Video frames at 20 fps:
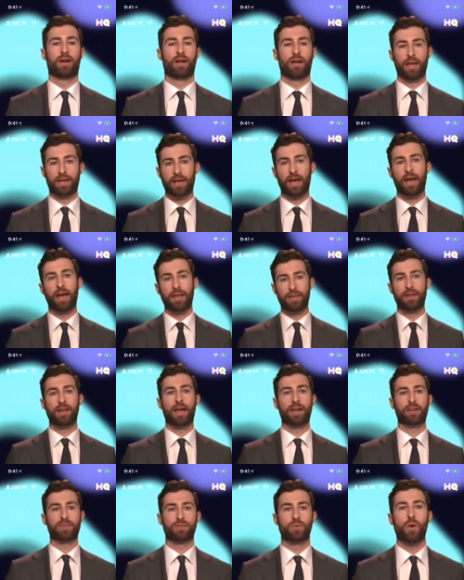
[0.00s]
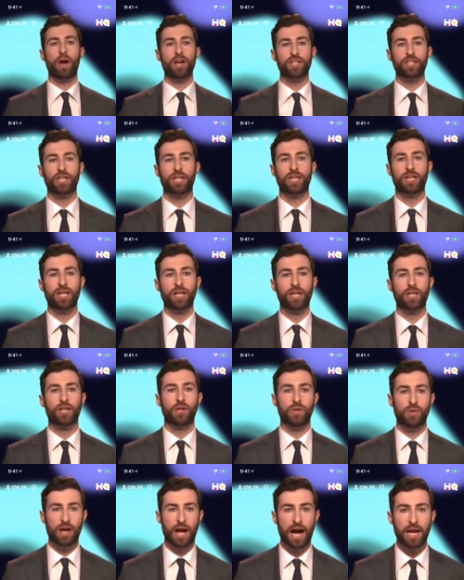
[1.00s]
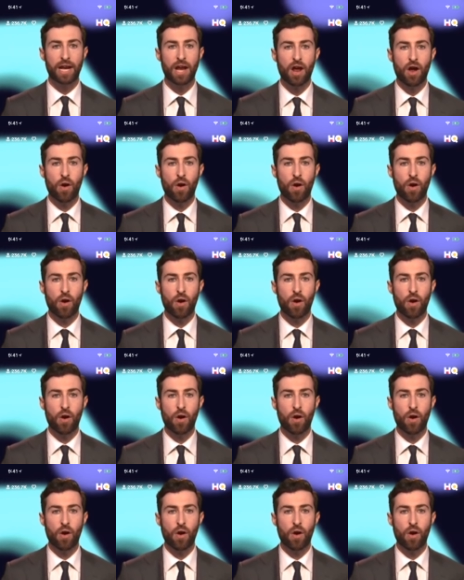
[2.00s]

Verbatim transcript: aka the next question, Q9.